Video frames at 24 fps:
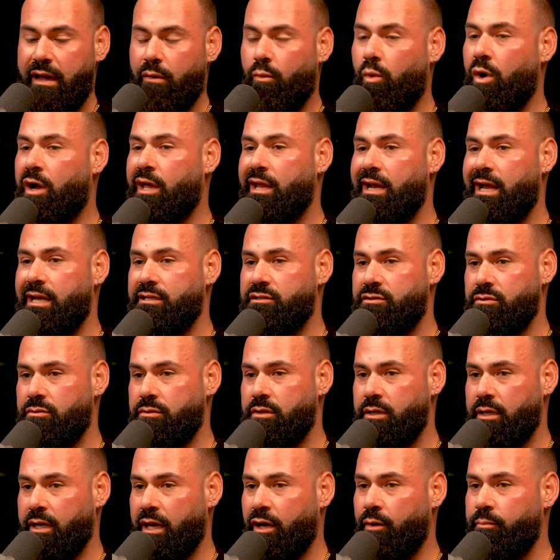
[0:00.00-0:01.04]
And what can I do
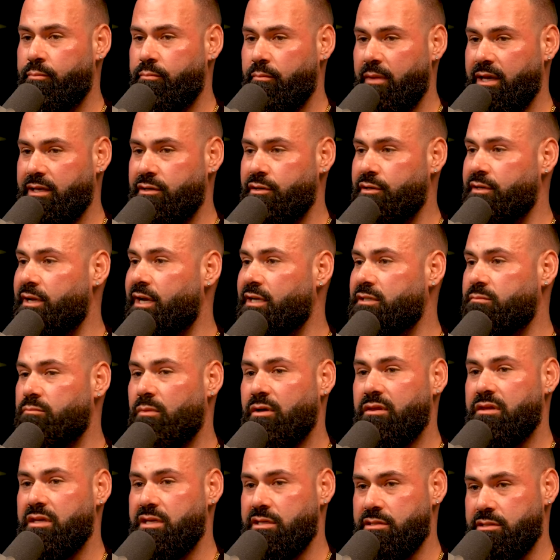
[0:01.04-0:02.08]
to help make your next
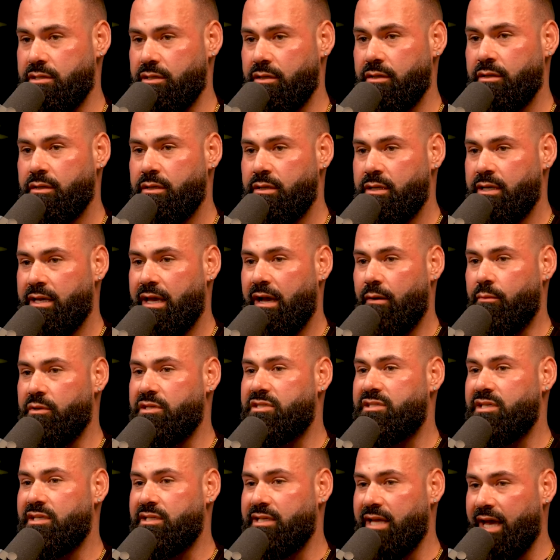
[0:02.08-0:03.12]
month easier? And we
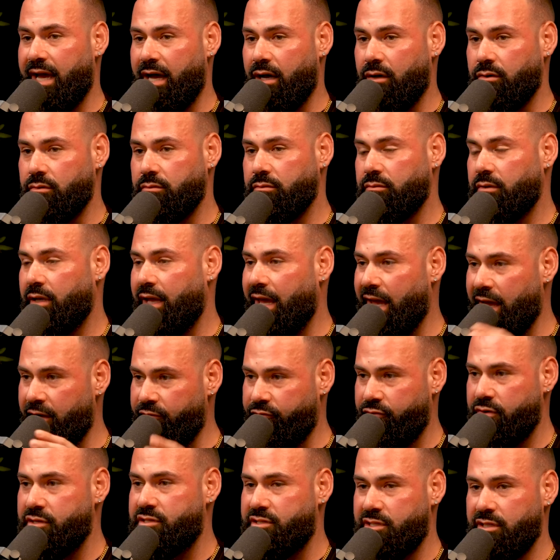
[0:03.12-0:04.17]
sit down
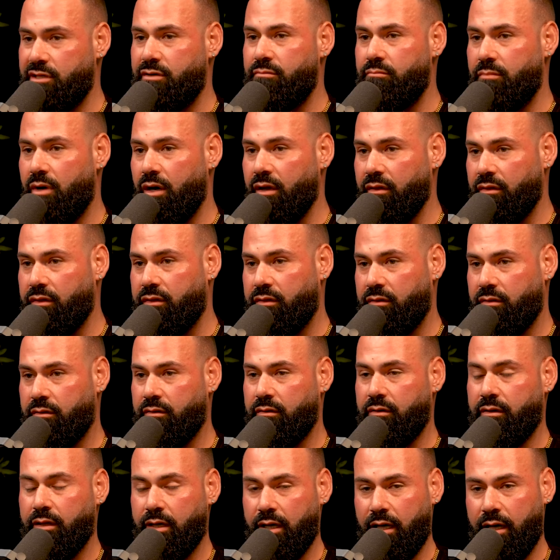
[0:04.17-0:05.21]
every single month
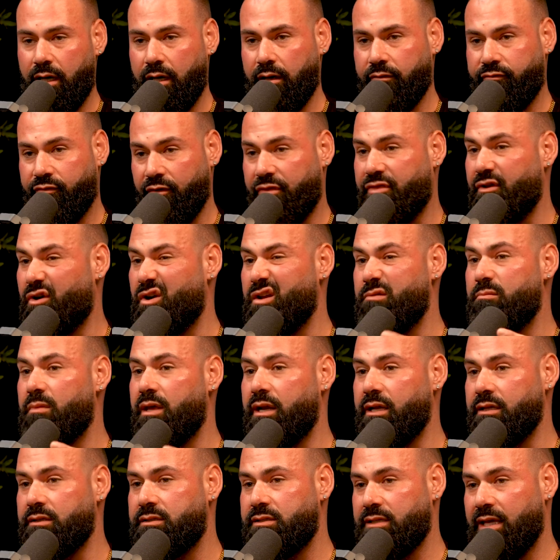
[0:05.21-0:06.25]
for 30
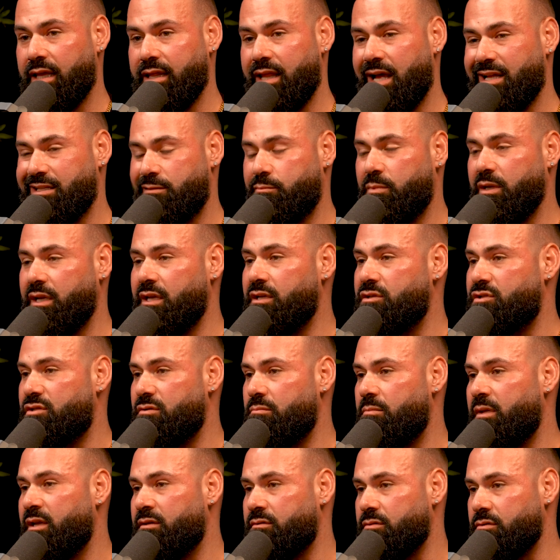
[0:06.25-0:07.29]
minutes. And that's been
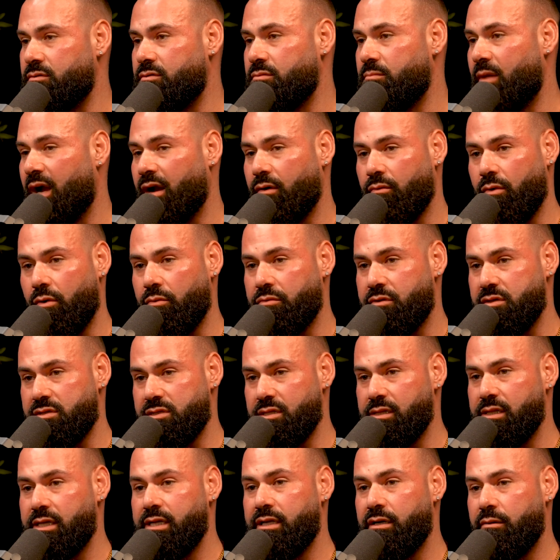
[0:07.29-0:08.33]
instrumental to my growth as a
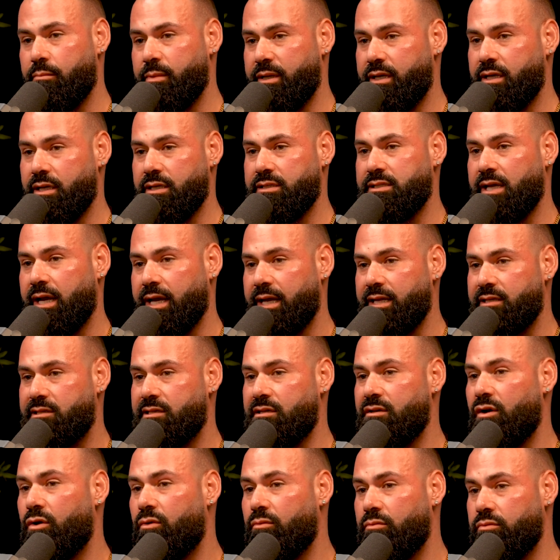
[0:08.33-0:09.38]
leader because I get to
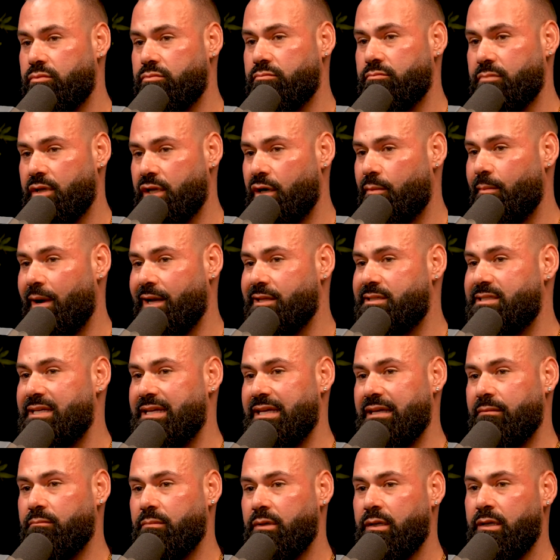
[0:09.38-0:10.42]
know, my
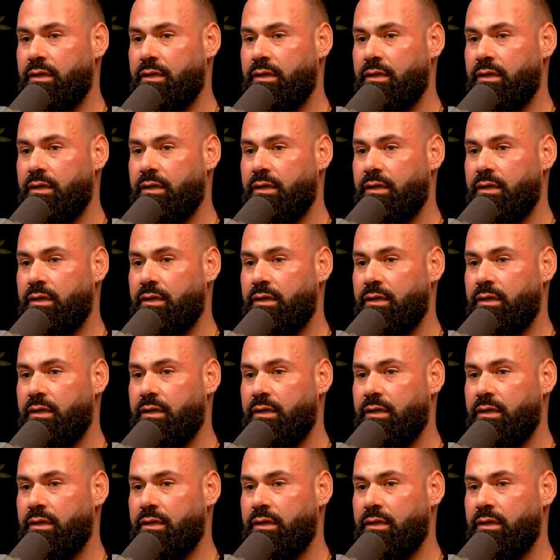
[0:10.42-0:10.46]
team.